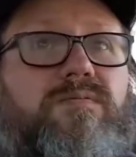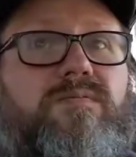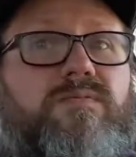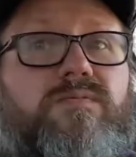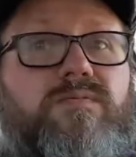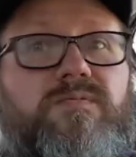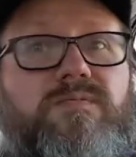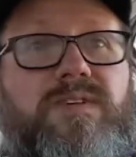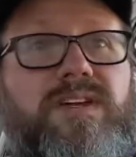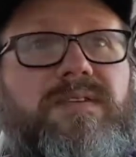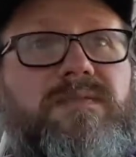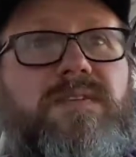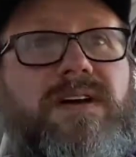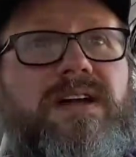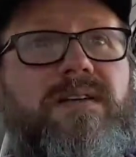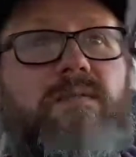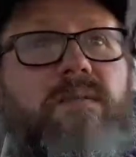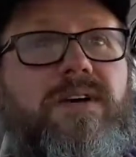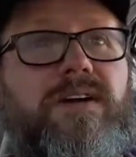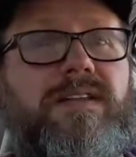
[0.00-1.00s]
getting ready
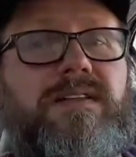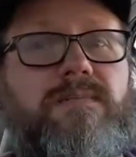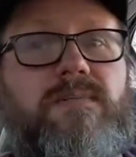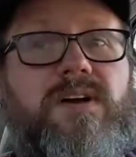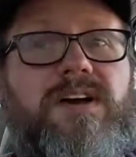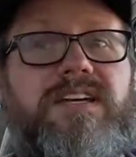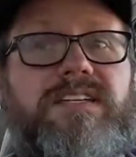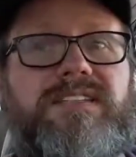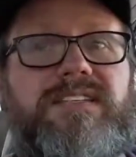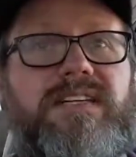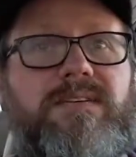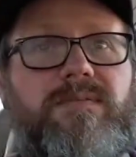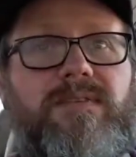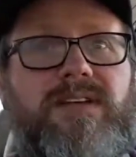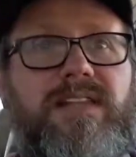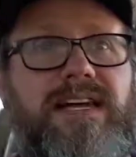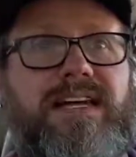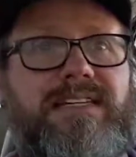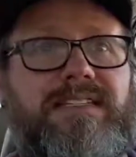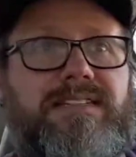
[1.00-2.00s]
to work on the brakes and I
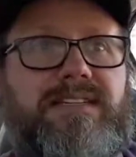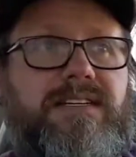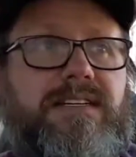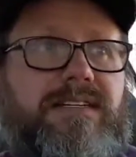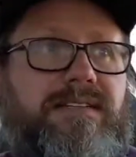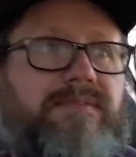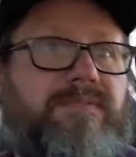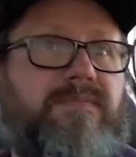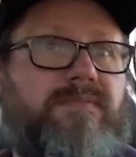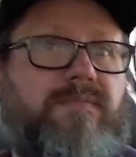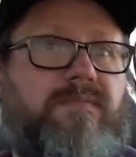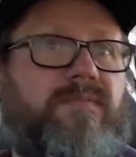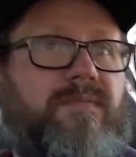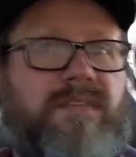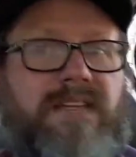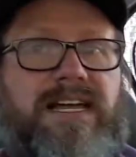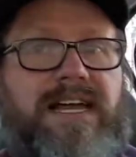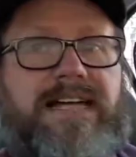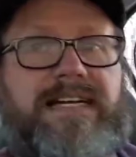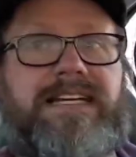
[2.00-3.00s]
realized
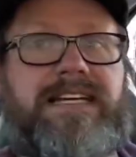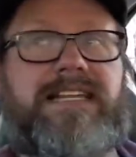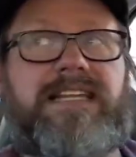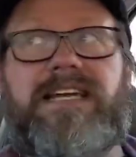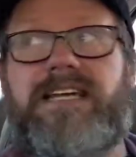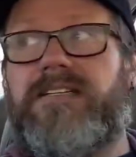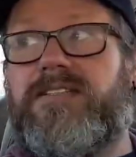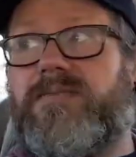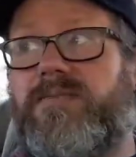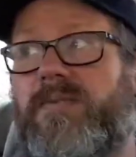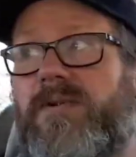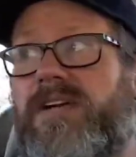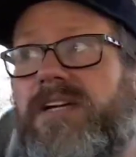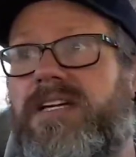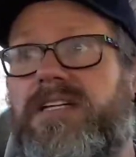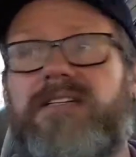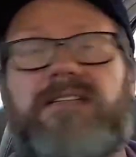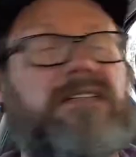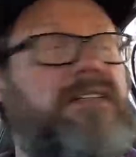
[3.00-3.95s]
that I need that spring